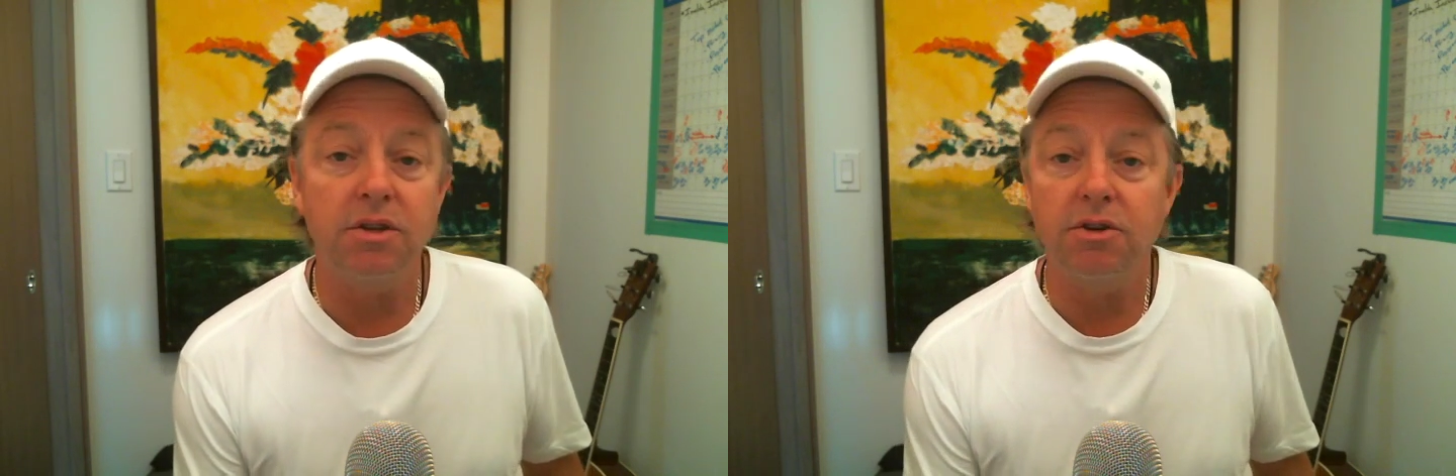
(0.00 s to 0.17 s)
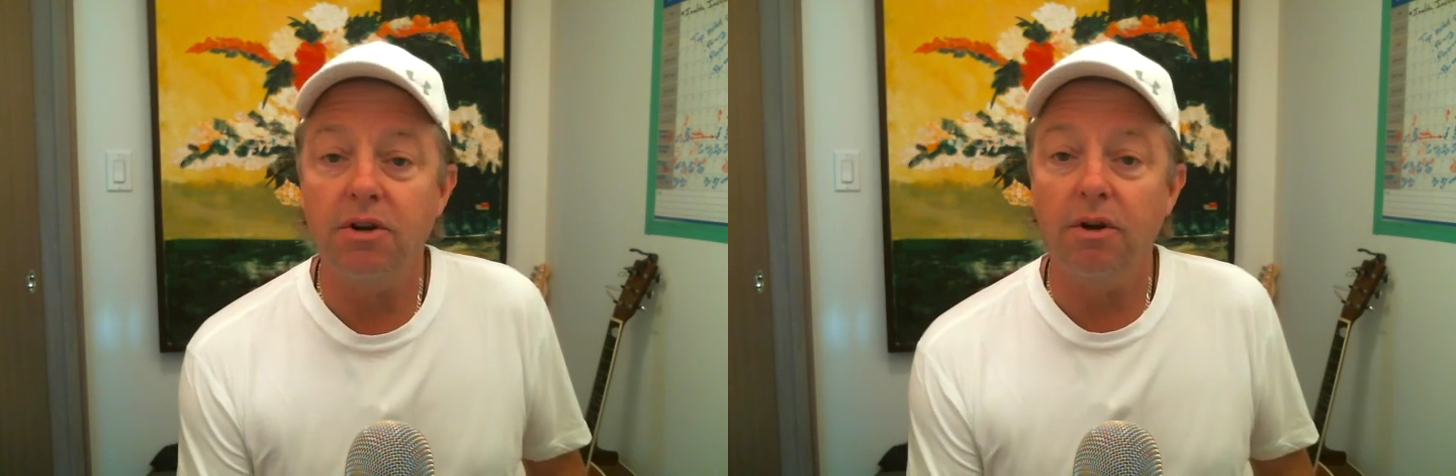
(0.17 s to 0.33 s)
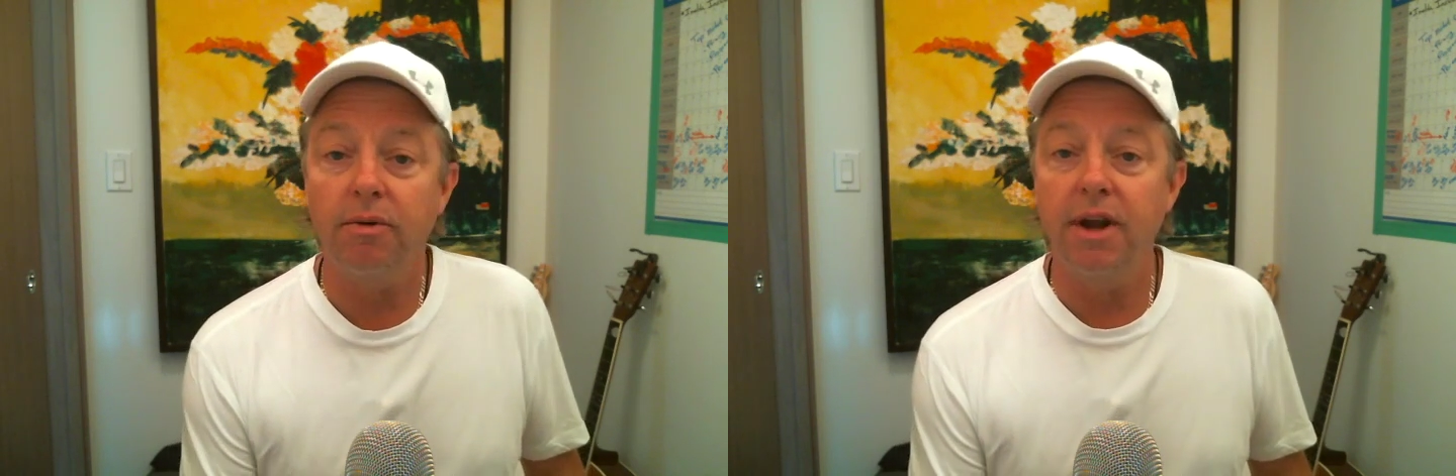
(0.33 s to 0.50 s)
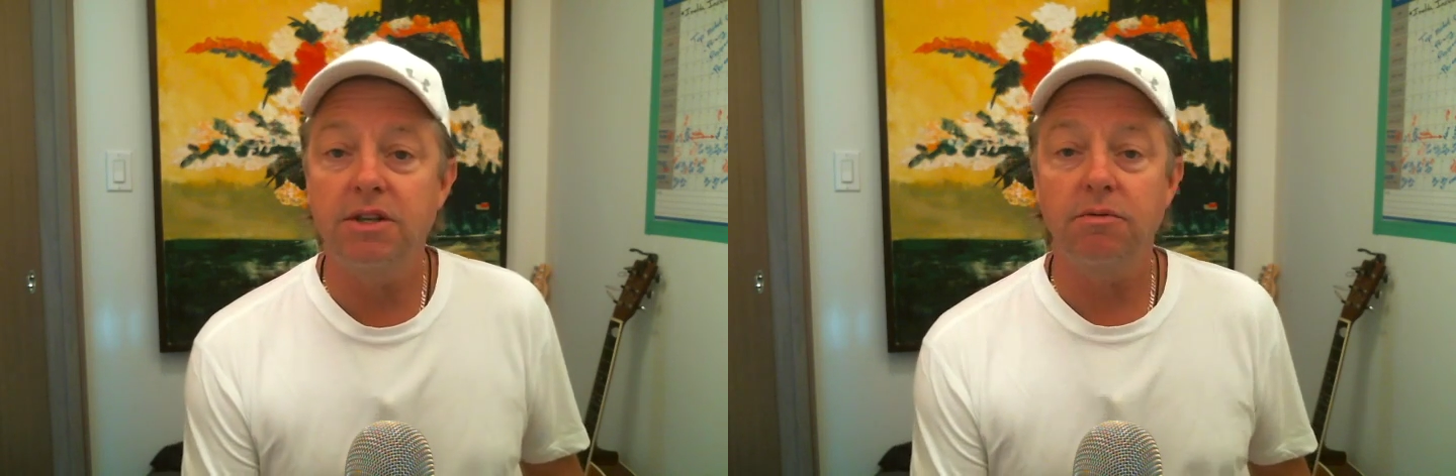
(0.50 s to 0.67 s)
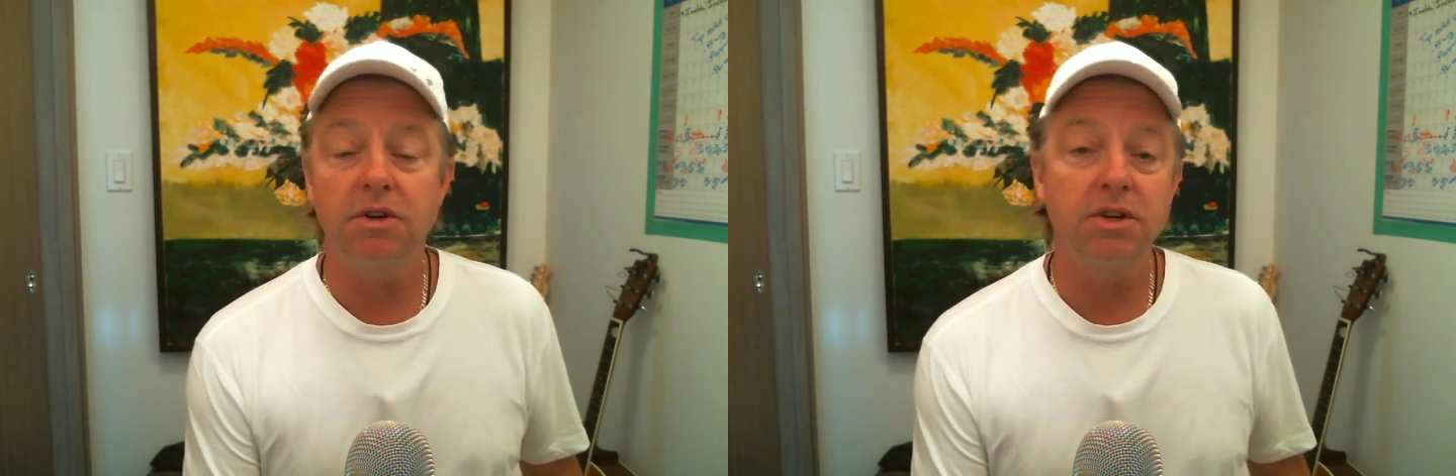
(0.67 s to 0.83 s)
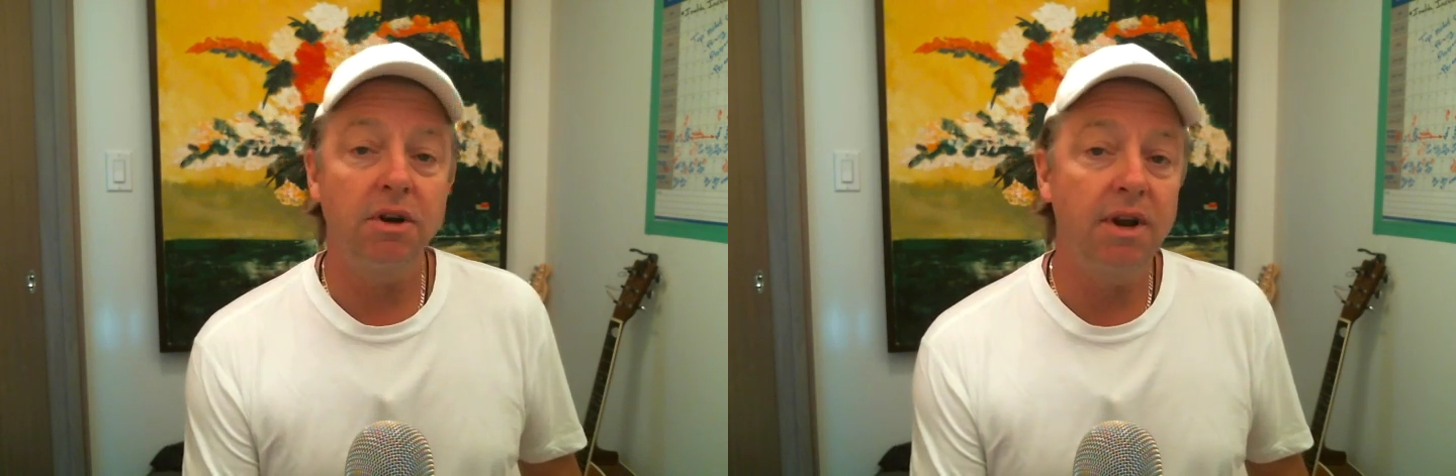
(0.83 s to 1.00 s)
internal rates of
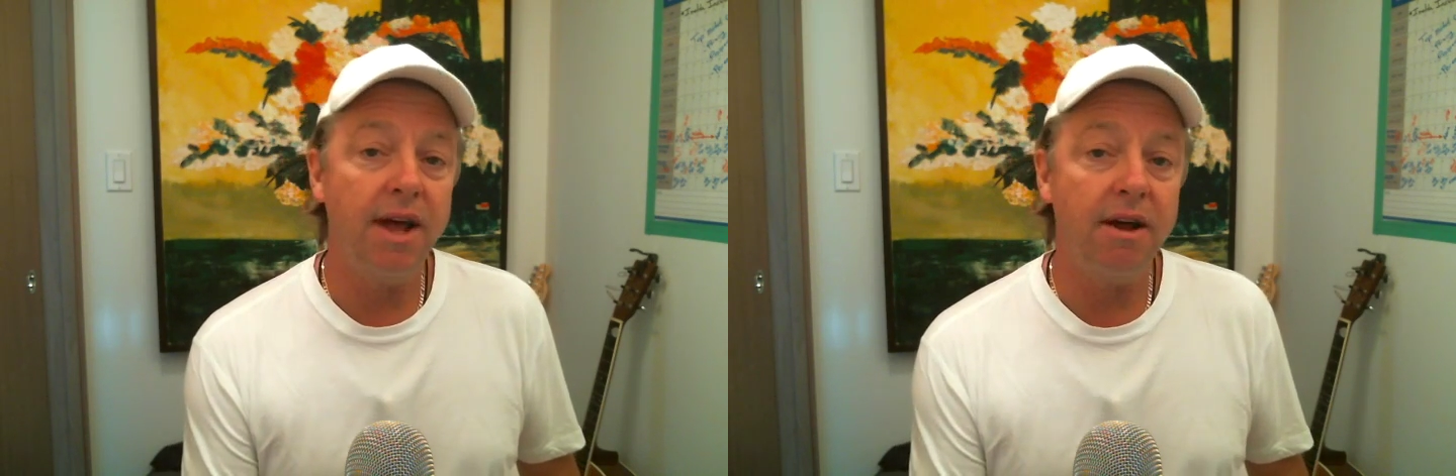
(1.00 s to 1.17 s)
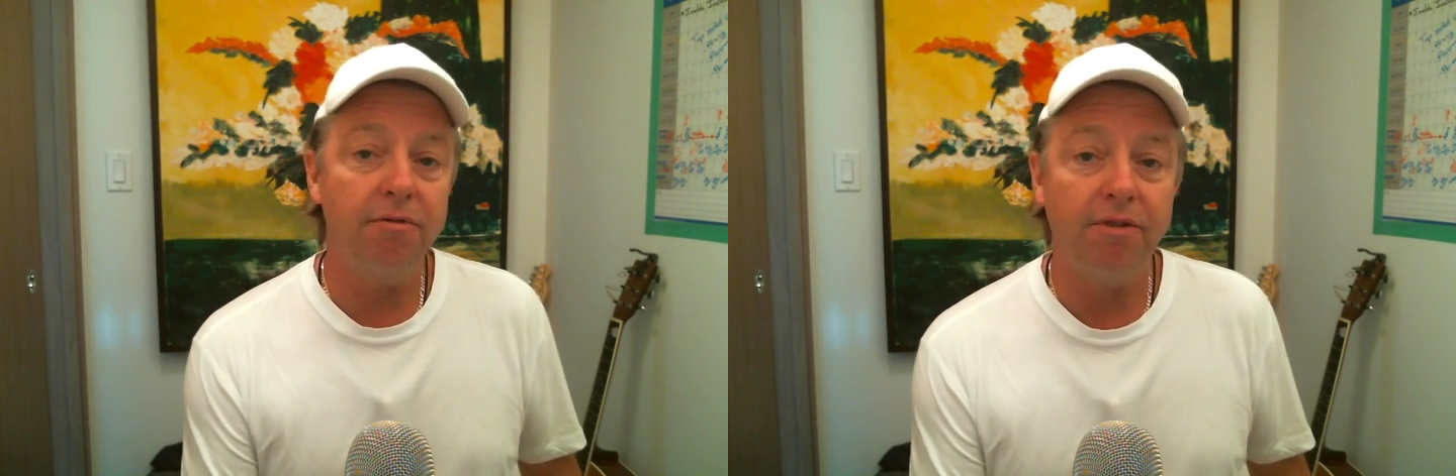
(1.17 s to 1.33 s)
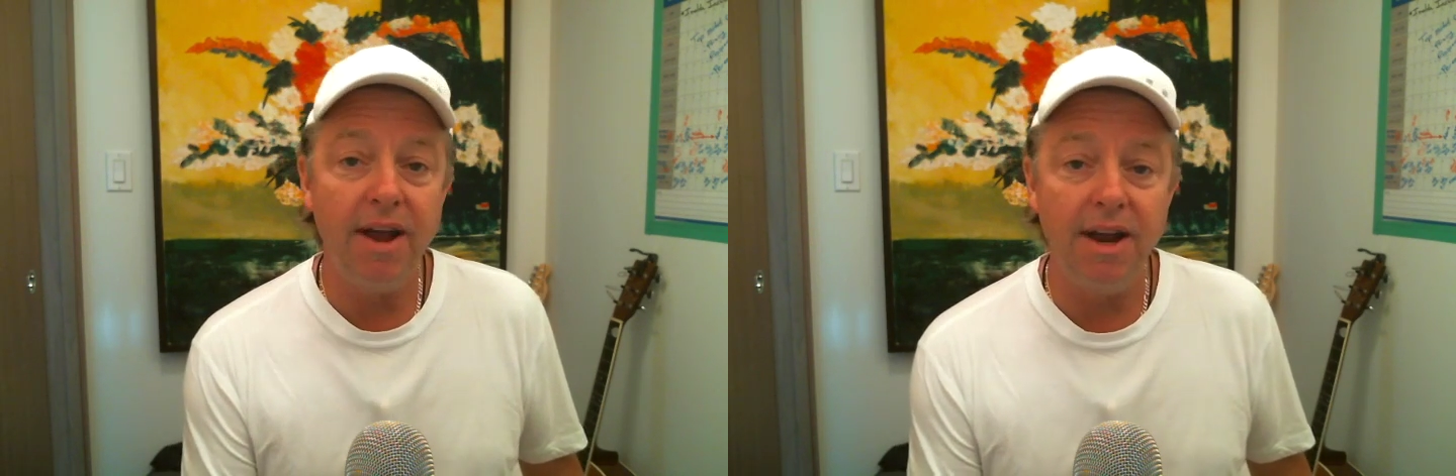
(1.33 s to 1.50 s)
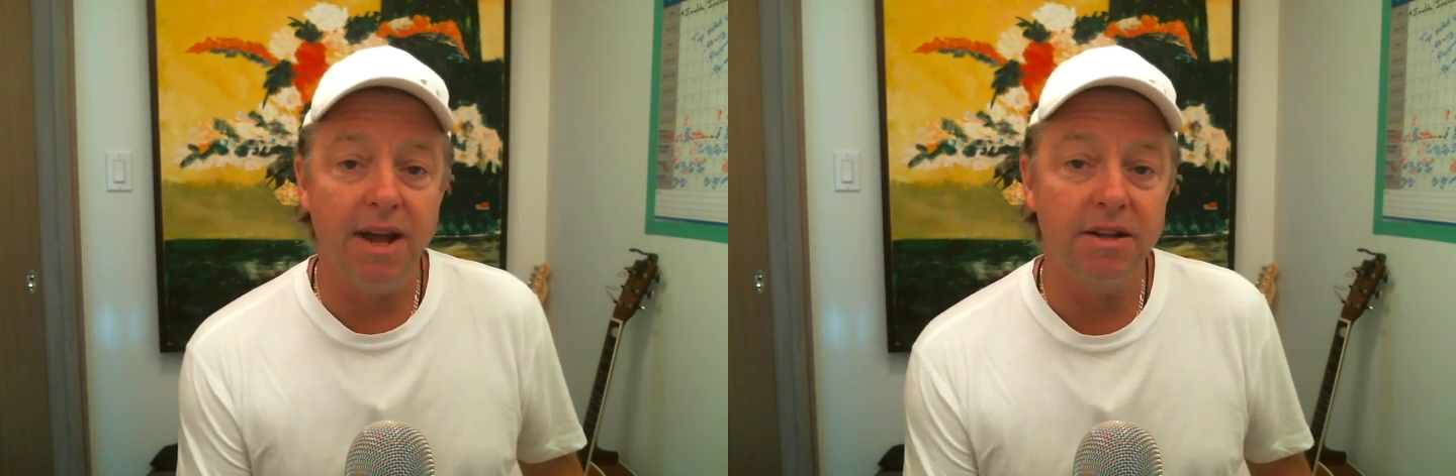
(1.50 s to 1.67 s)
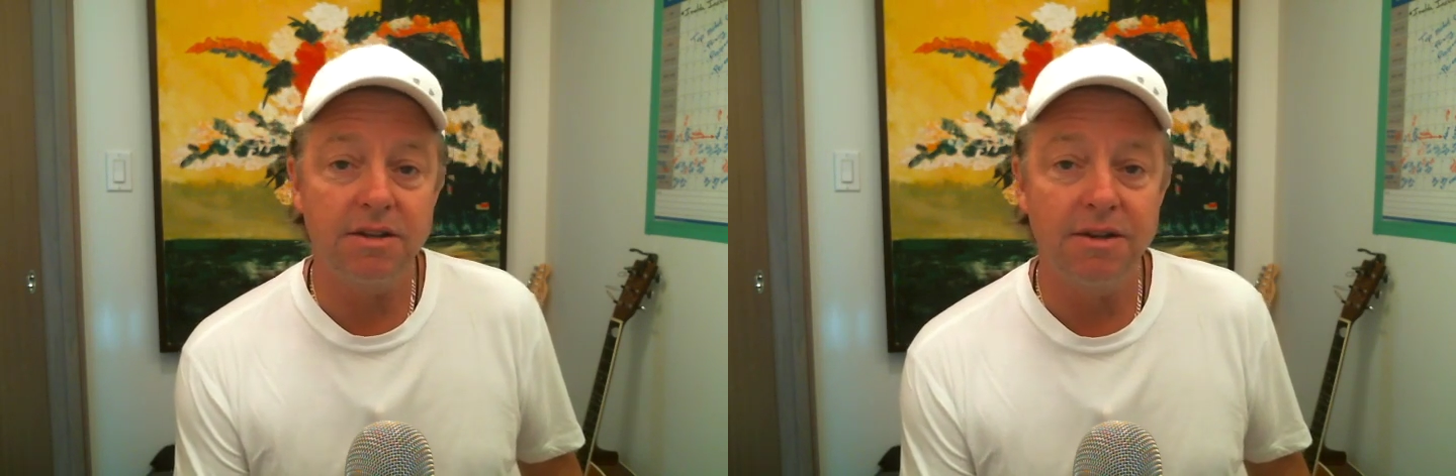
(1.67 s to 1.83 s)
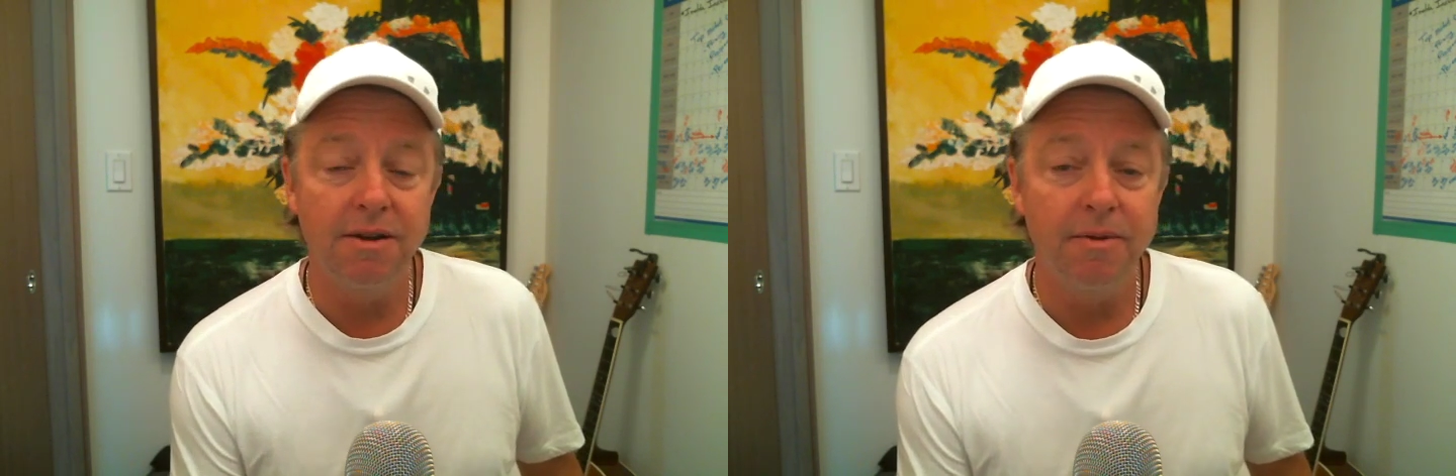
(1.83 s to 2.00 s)
return, and how to
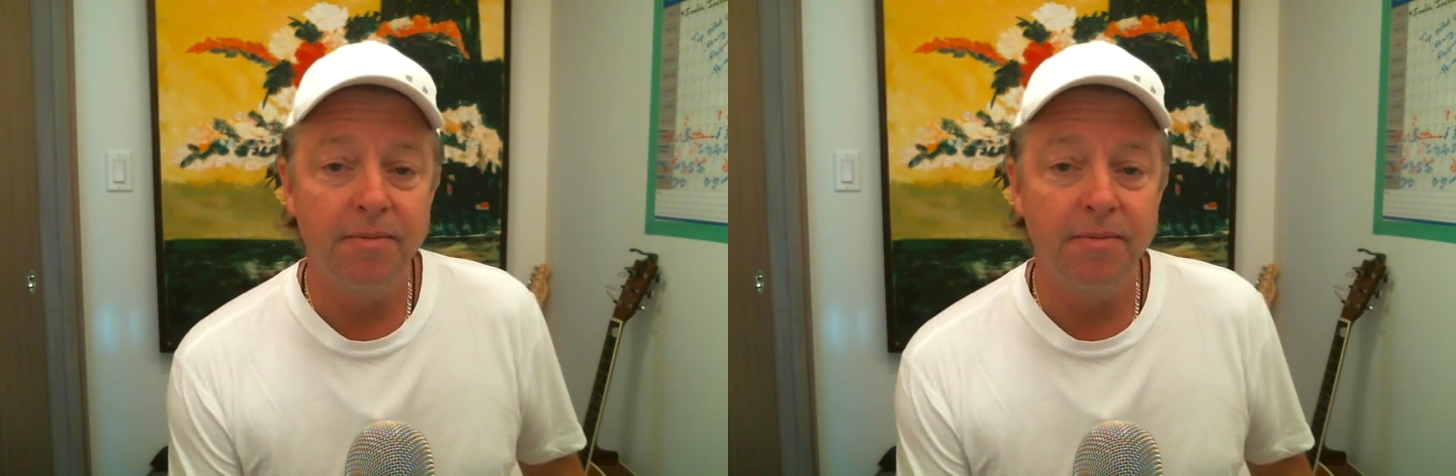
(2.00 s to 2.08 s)
finance.